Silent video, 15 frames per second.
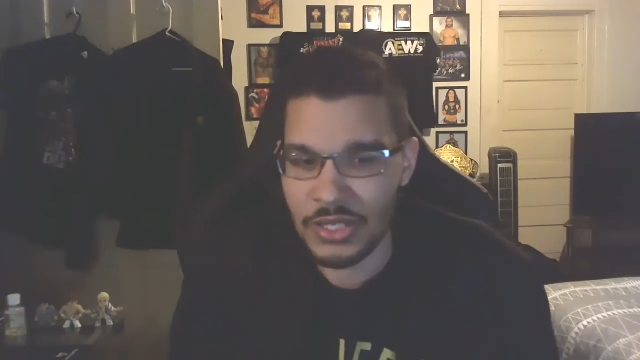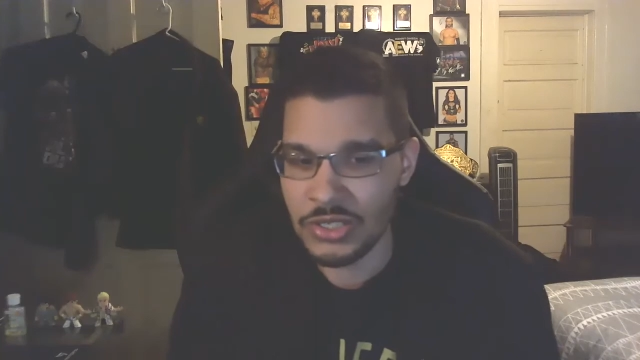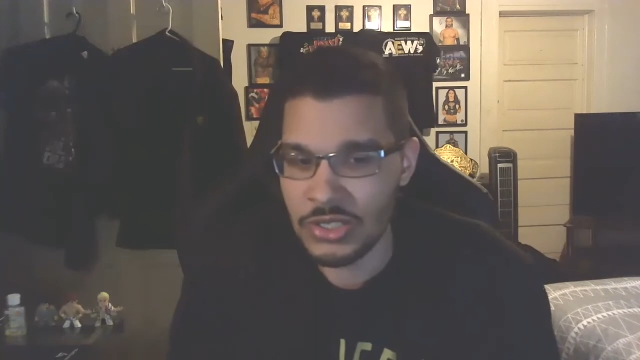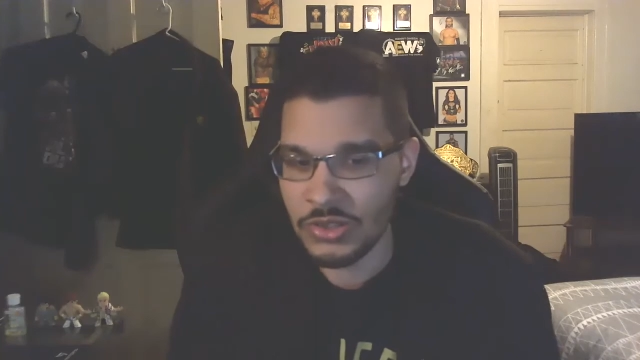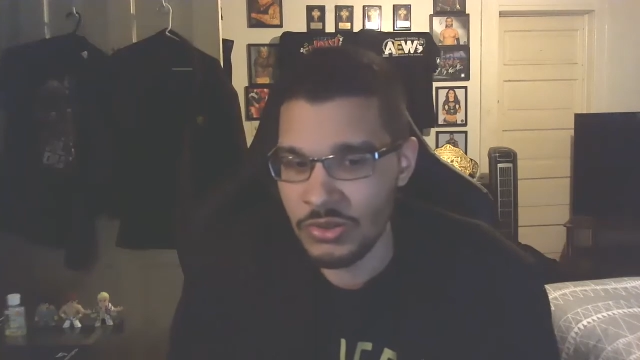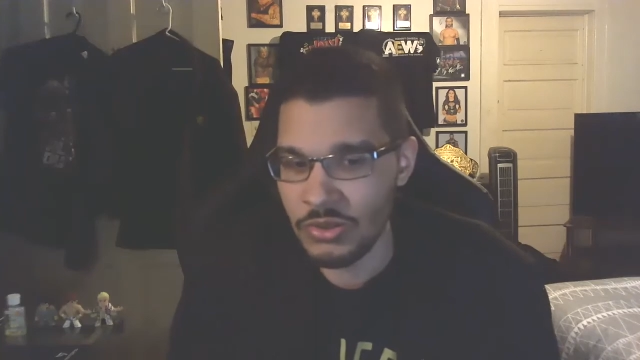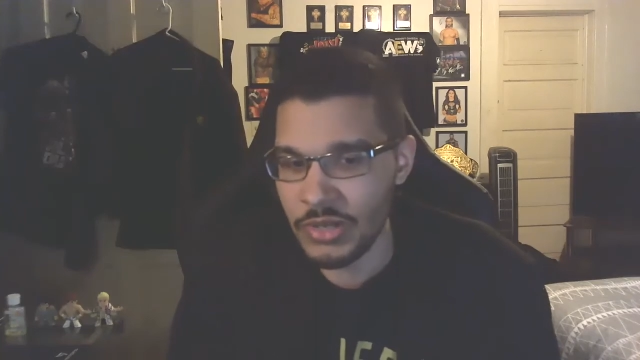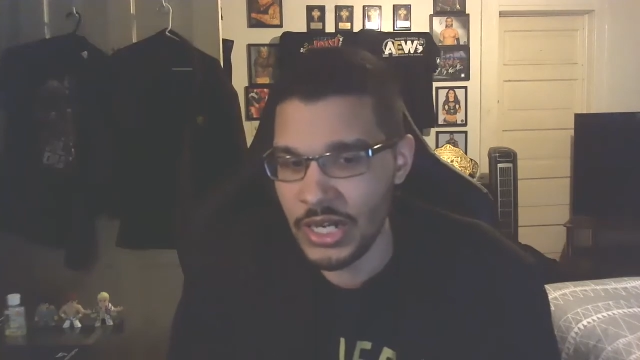
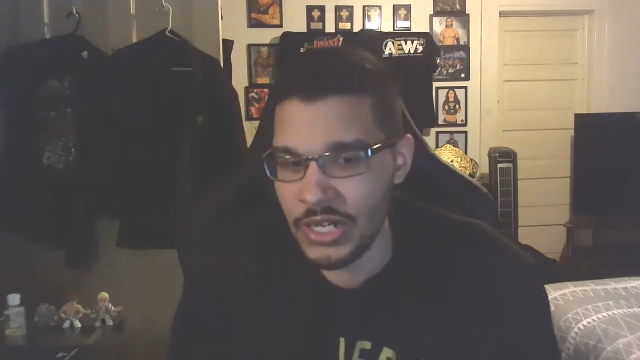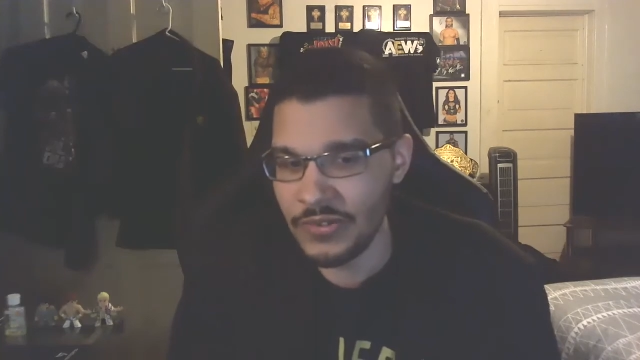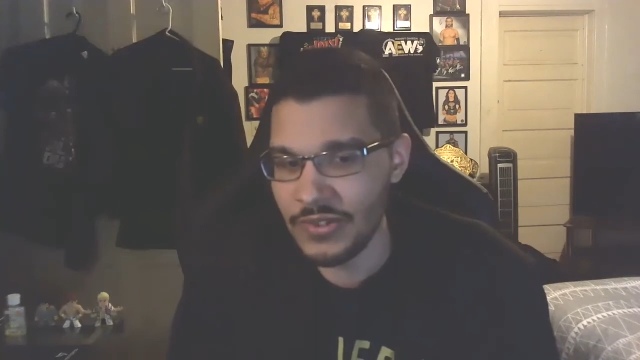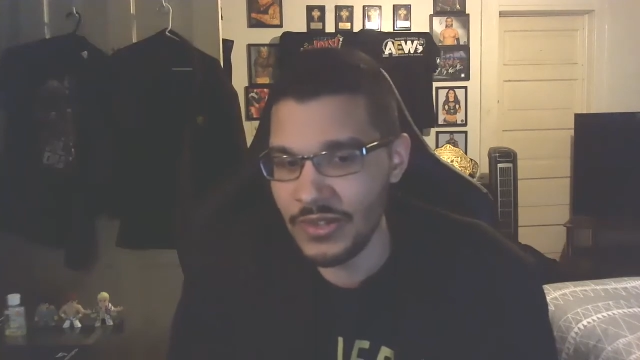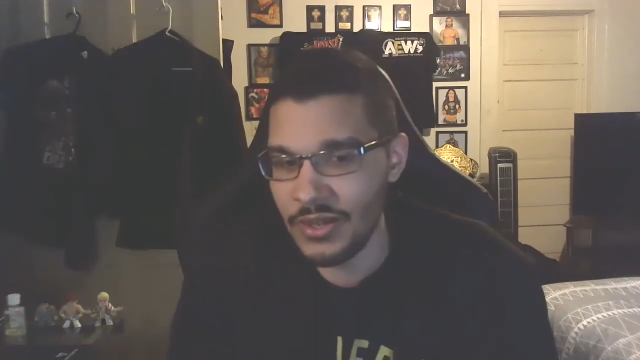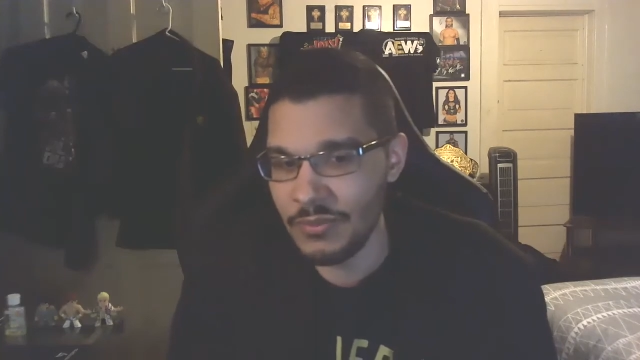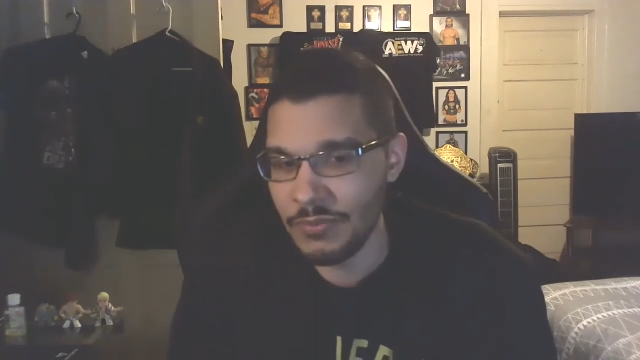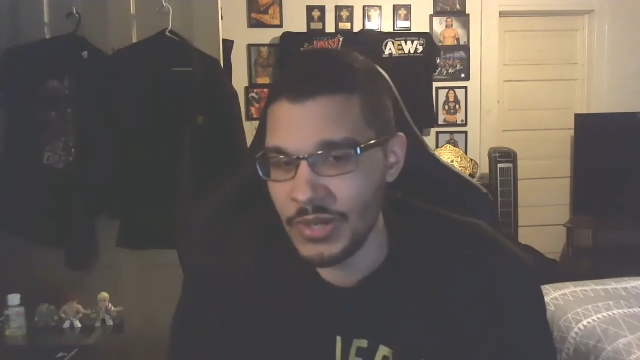Stu
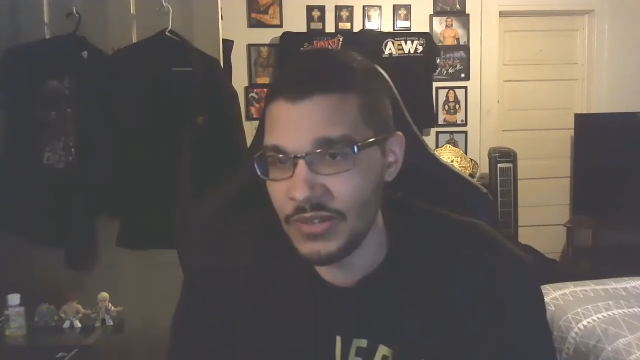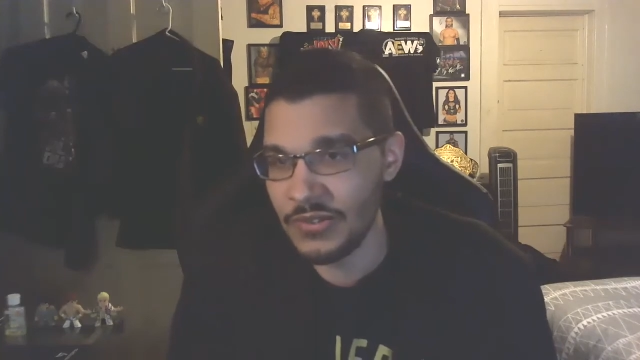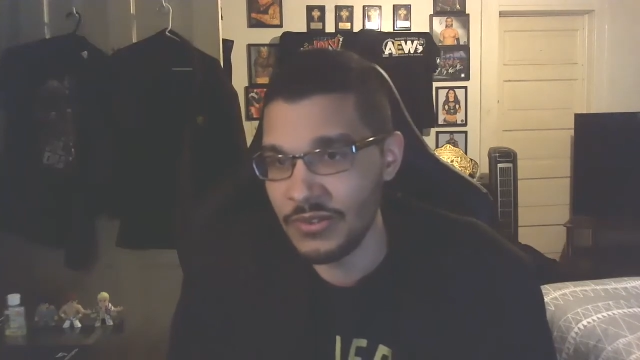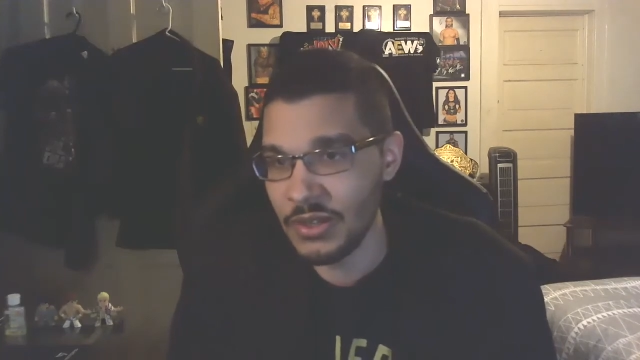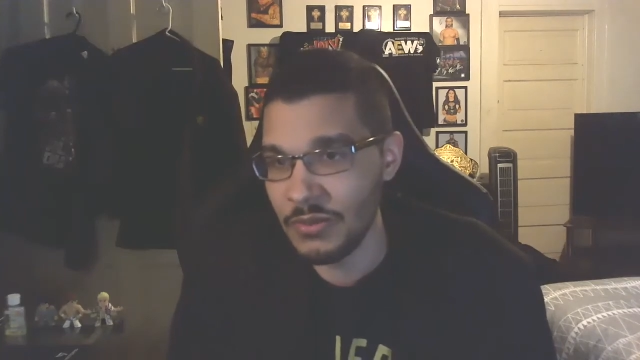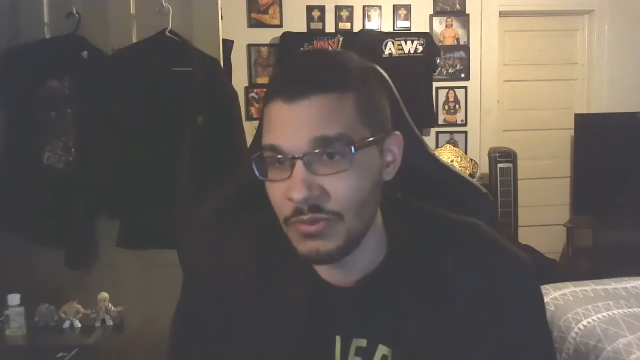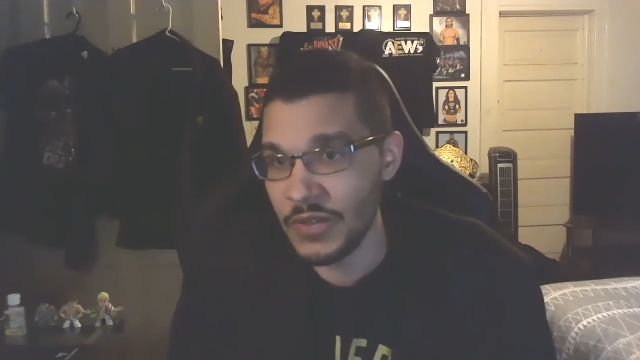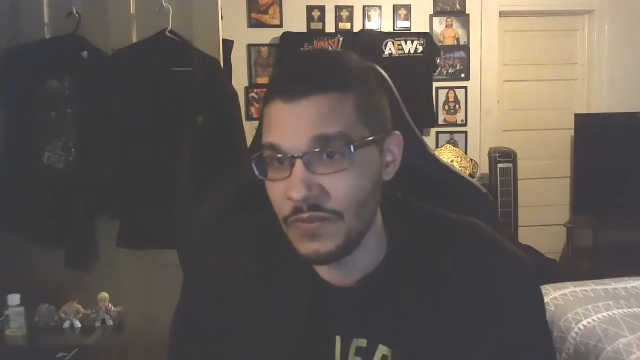Grayson,
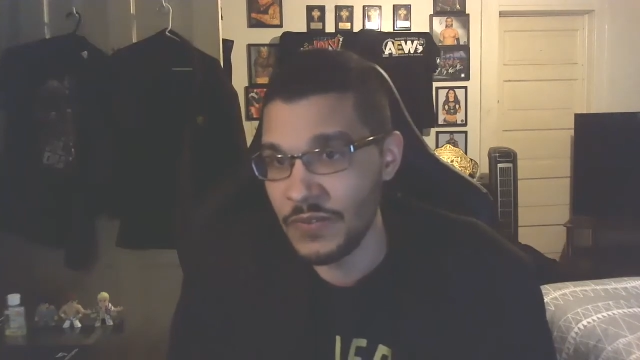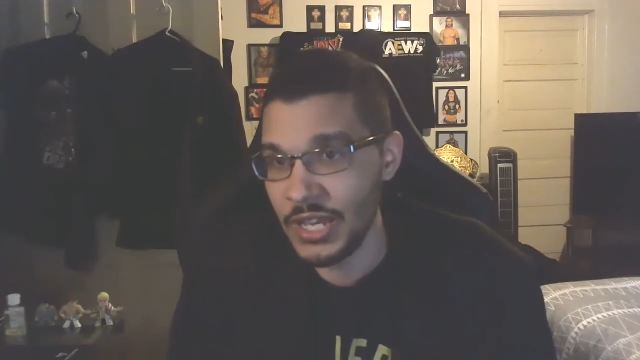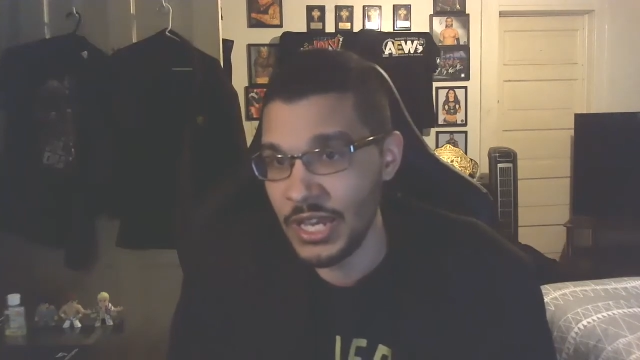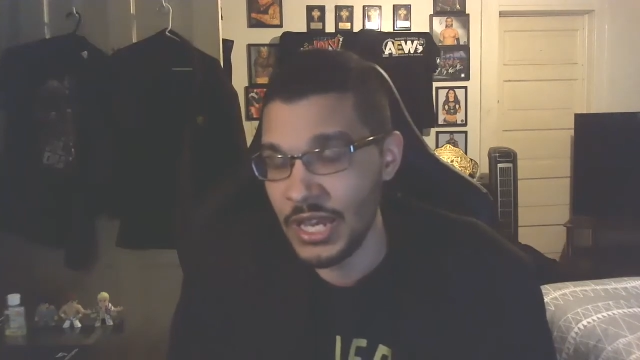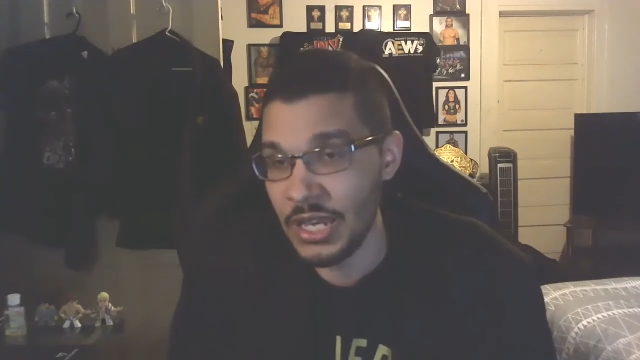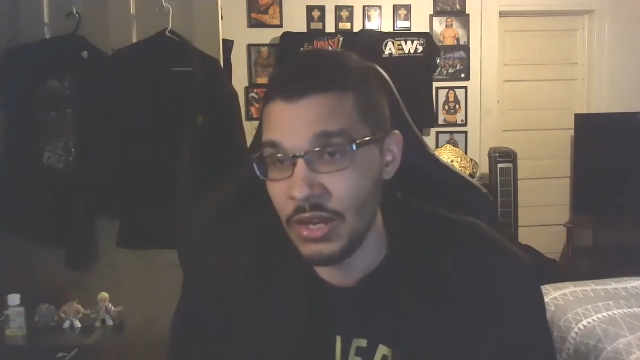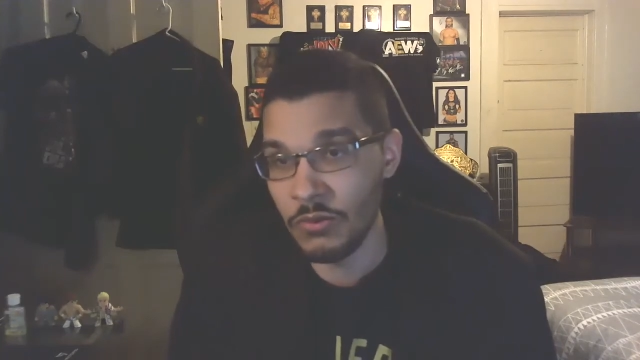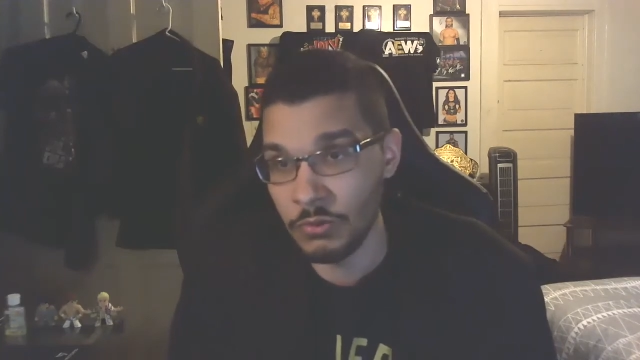basically with
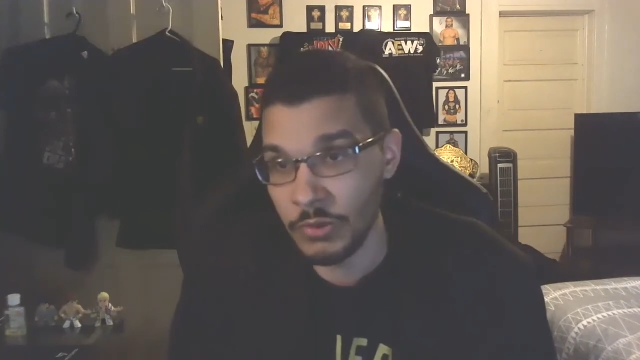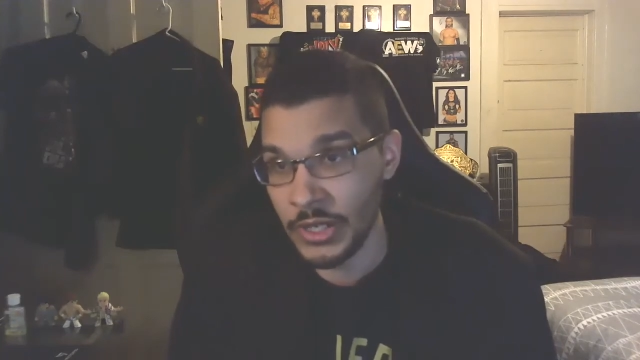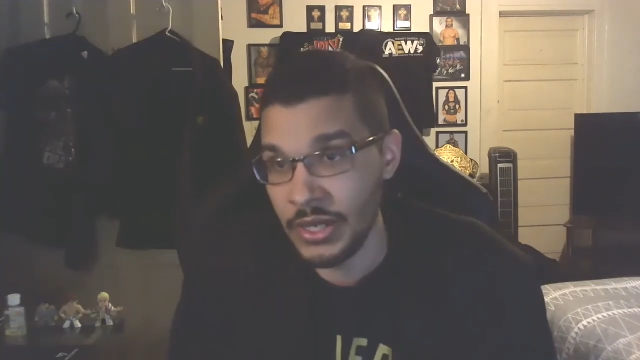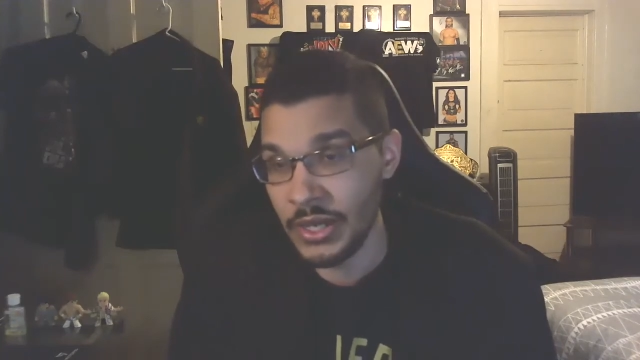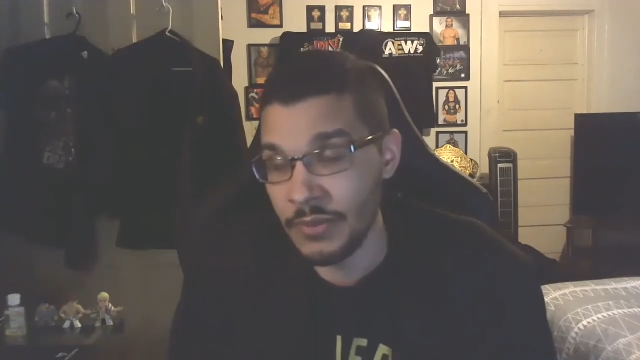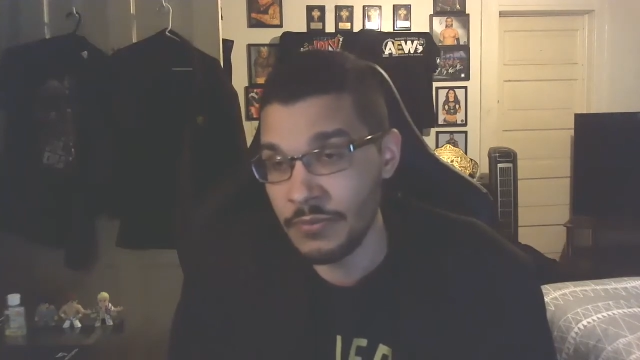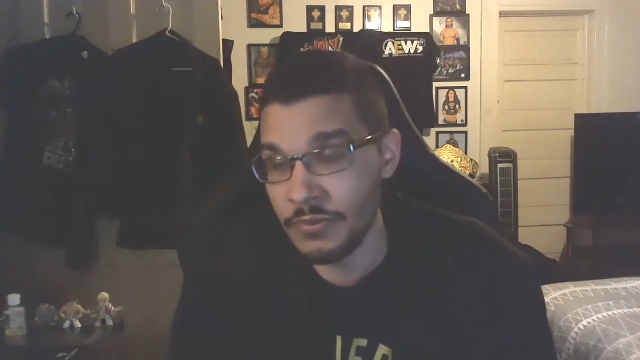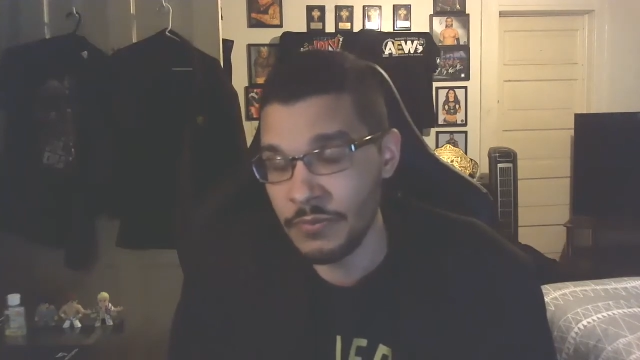a run
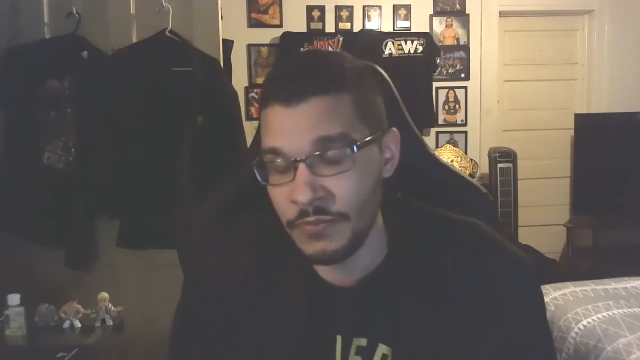up,